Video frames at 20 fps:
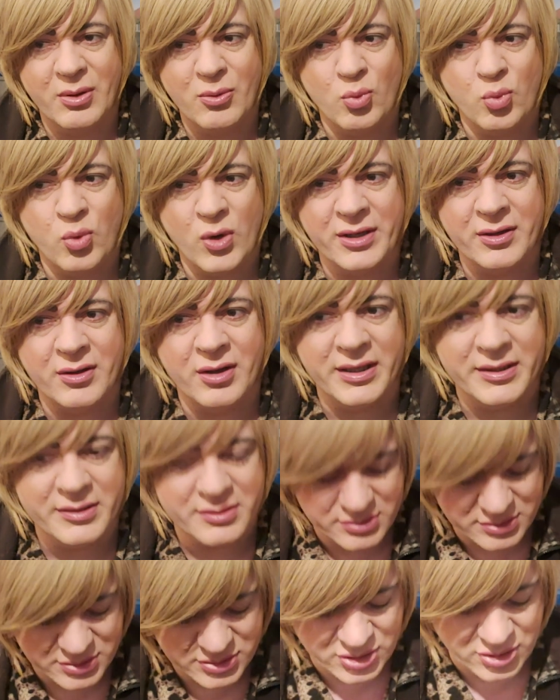when I
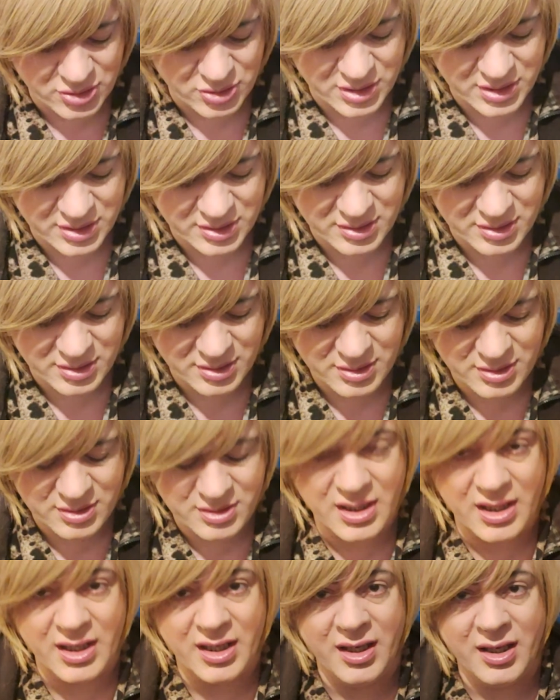took
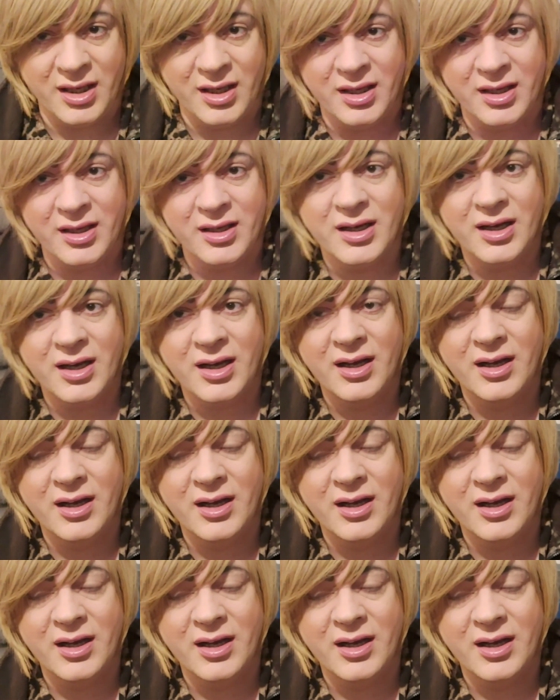the